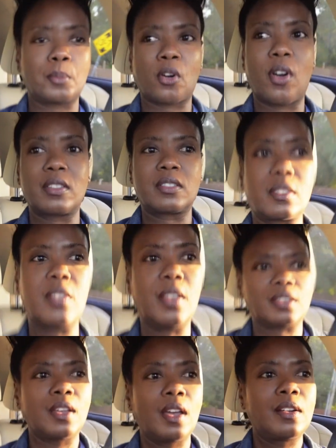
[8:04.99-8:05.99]
Or I'd
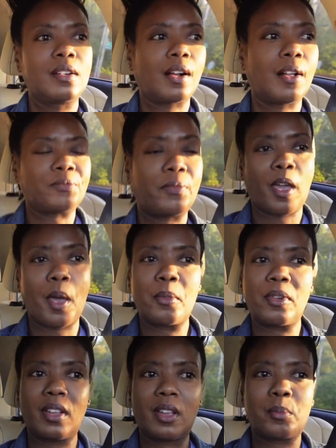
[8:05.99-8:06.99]
see a
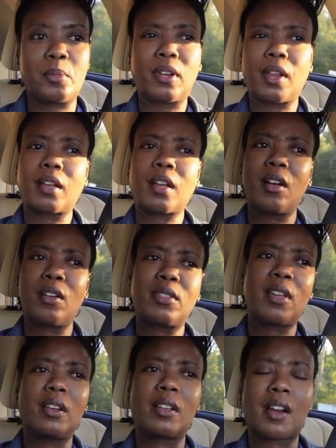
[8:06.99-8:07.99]
family and be like, oh,
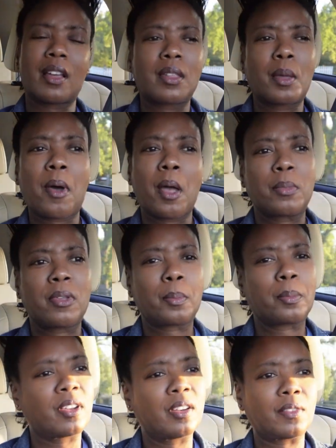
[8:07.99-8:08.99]
they look like they might be a
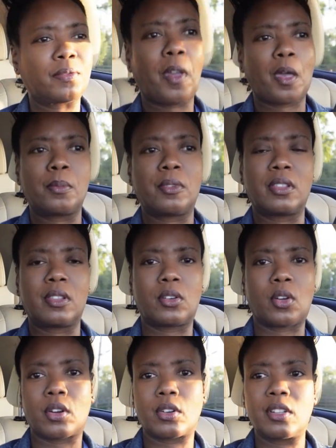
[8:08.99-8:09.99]
blended family. The
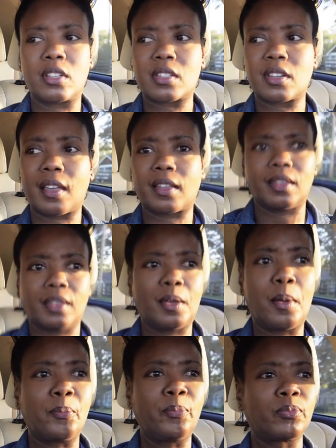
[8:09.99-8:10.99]
daughter looks like
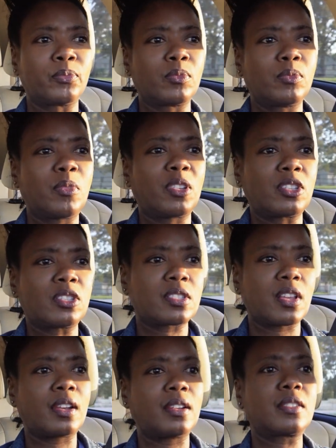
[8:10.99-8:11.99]
him, but the
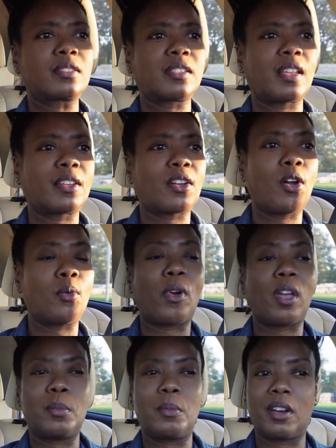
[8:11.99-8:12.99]
son looks like her.
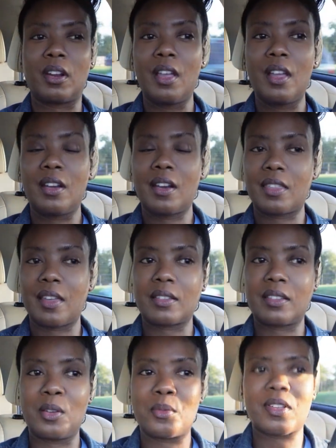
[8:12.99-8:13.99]
Wait a minute. Now that
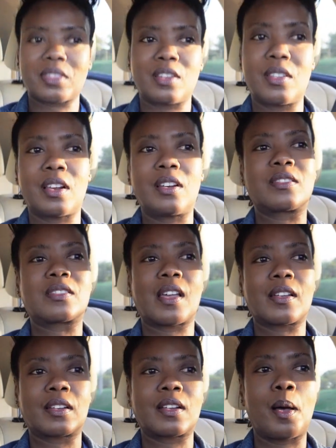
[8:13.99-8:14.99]
kid right there, that looks
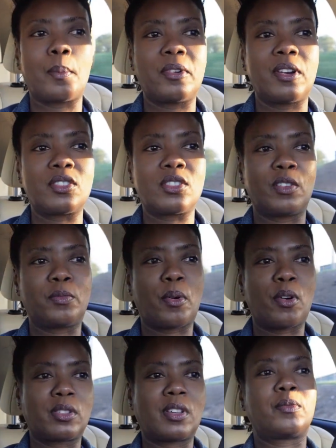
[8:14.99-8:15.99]
like a combination of
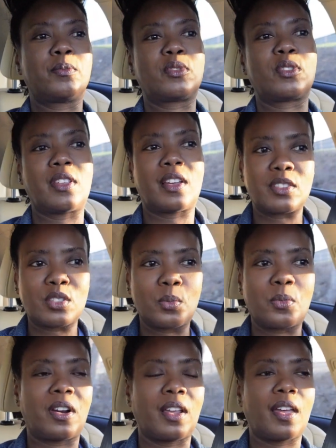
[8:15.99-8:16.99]
both of them. So that's the
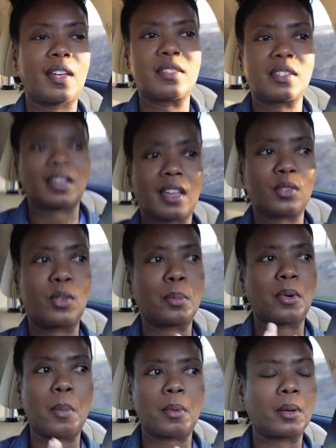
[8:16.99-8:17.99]
one they had together.
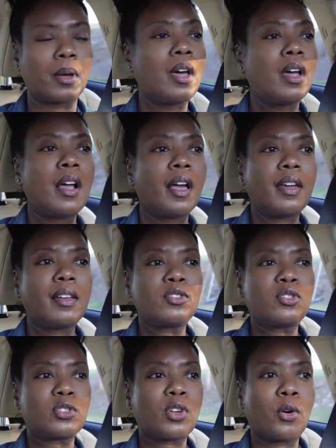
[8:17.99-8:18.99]
Blah, blah, blah. And
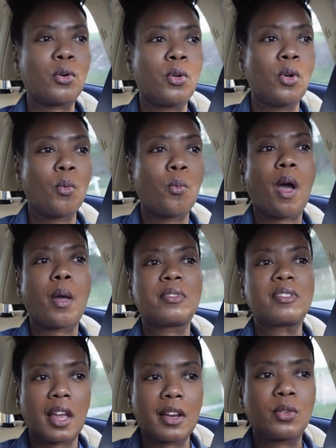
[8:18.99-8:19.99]
so why
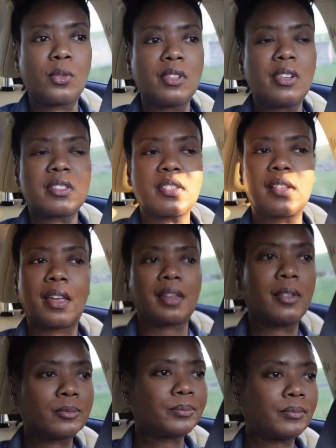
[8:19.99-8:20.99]
was I doing this
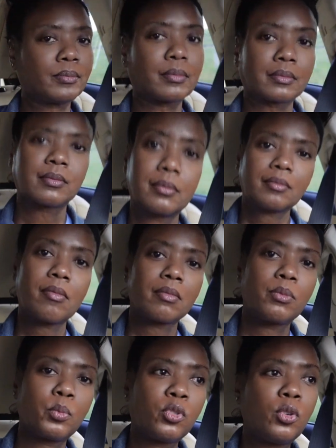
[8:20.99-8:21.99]
again?
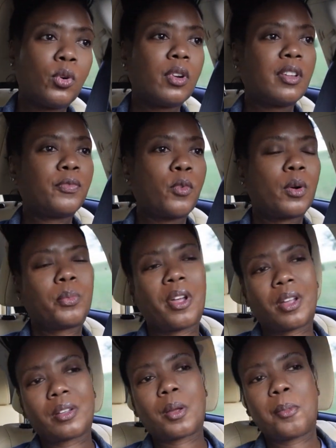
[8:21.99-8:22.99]
Purely for,
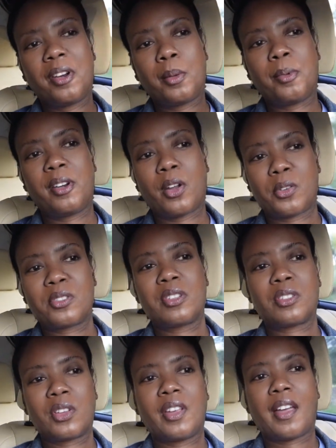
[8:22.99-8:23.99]
well, I'm a little bit nosy,
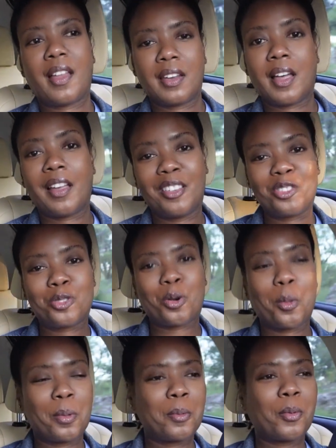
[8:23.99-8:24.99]
so yeah, I
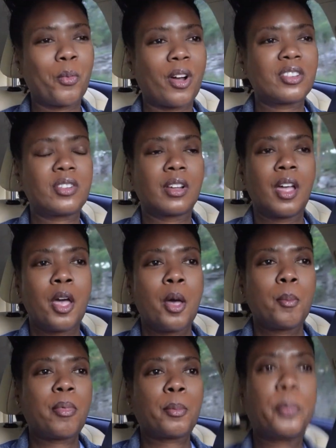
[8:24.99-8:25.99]
enjoy people watching,
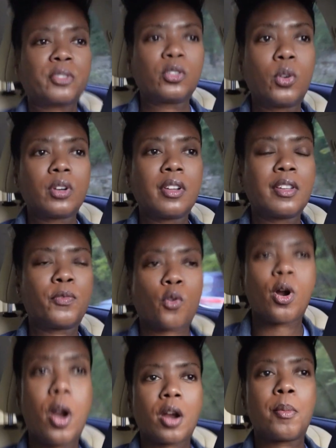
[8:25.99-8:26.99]
but purely
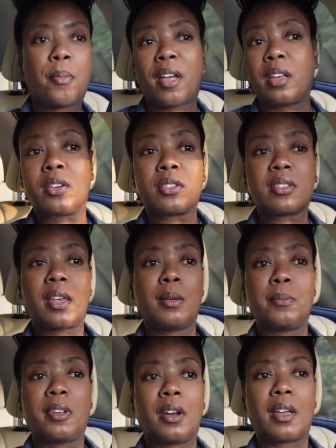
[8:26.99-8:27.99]
for my
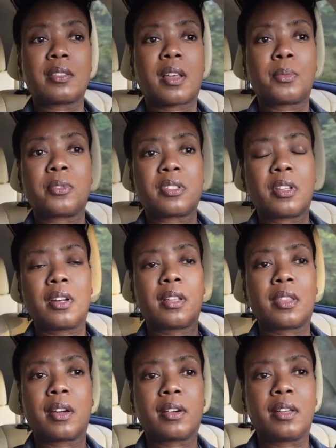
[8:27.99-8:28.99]
entertainment as I was sitting
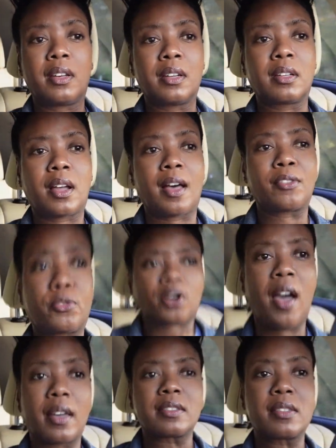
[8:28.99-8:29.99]
there eating hot
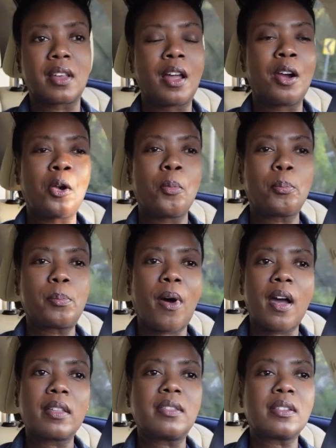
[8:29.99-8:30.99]
fries.
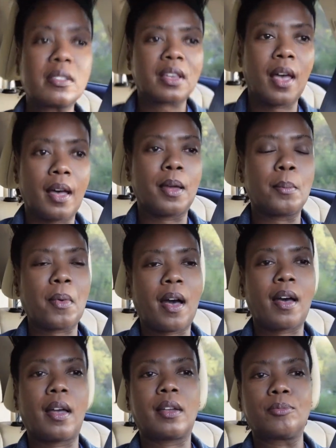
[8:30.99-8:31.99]
By the time
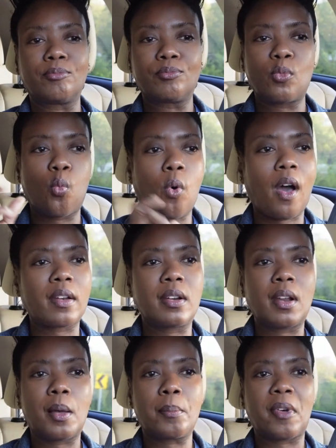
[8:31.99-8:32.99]
I
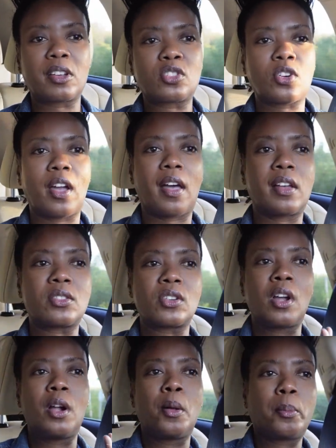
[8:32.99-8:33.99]
wadded up my trash,
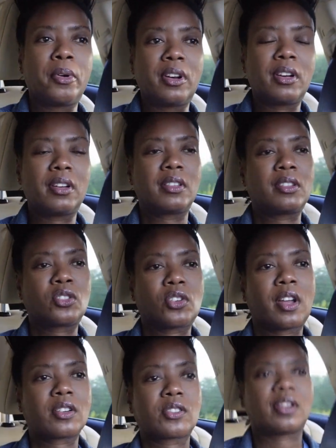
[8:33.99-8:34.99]
put it in the
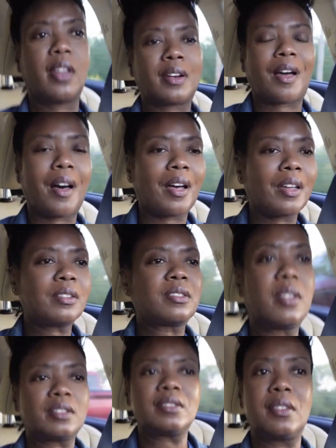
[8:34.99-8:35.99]
trash can, I
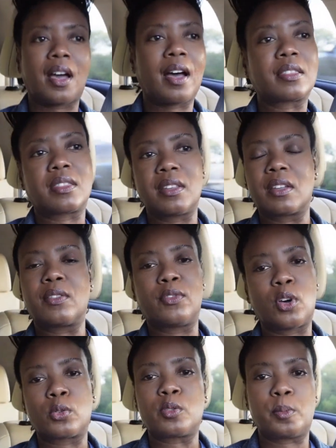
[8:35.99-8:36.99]
did not think of
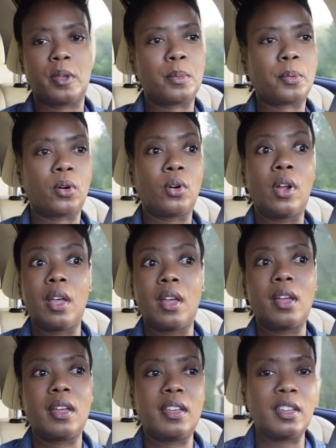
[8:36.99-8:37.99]
those people
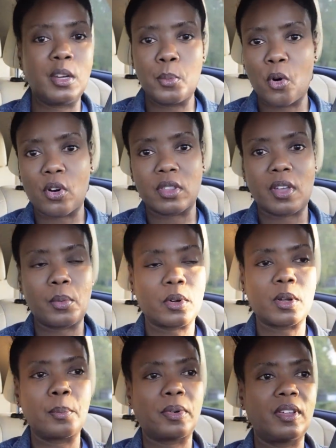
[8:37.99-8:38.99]
anymore. They were
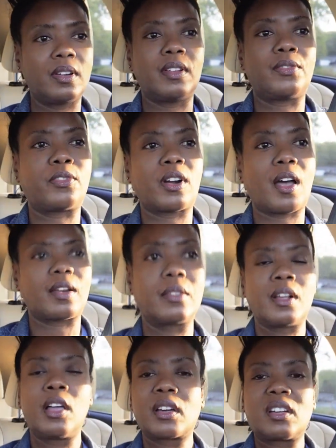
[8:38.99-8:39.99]
completely forgotten.